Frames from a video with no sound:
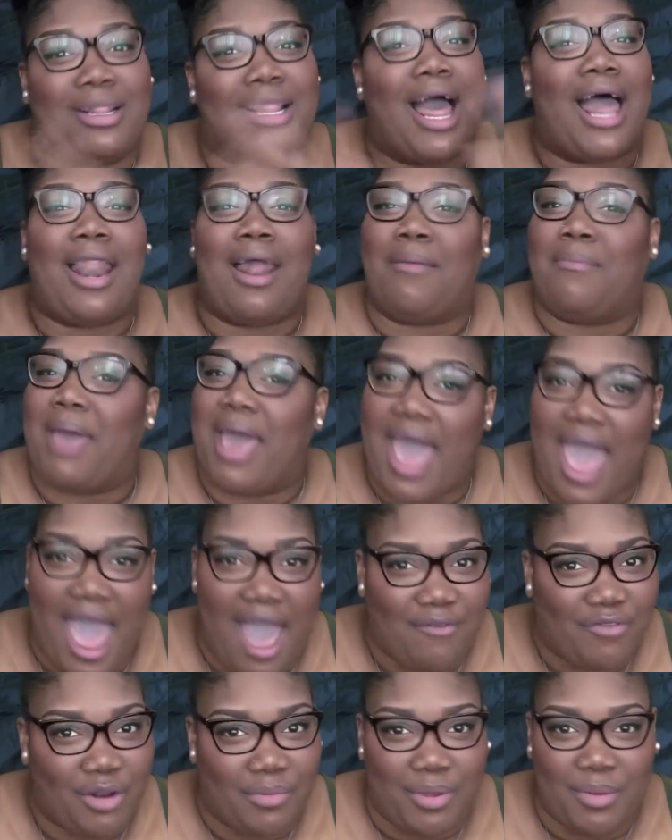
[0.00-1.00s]
Glad I met
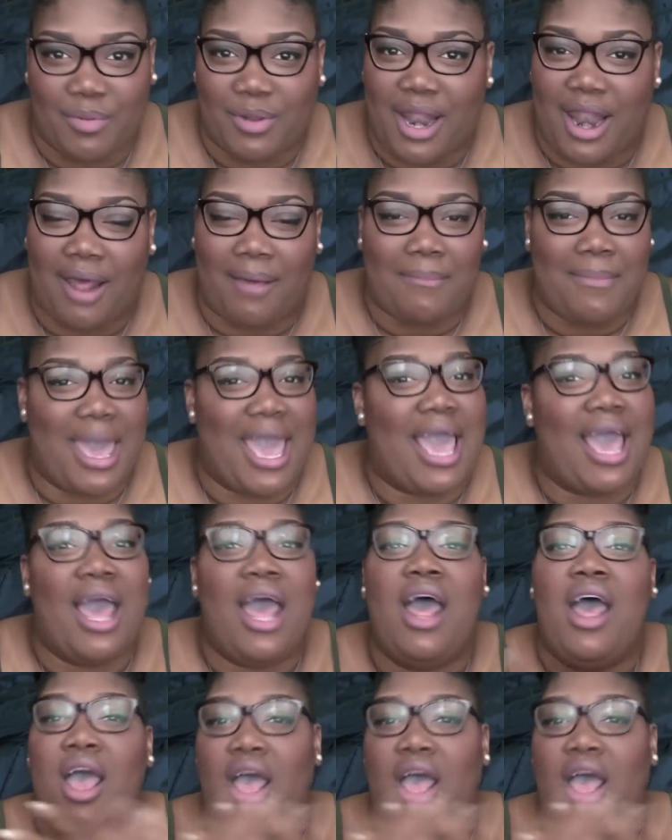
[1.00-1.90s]
half of the people that I met.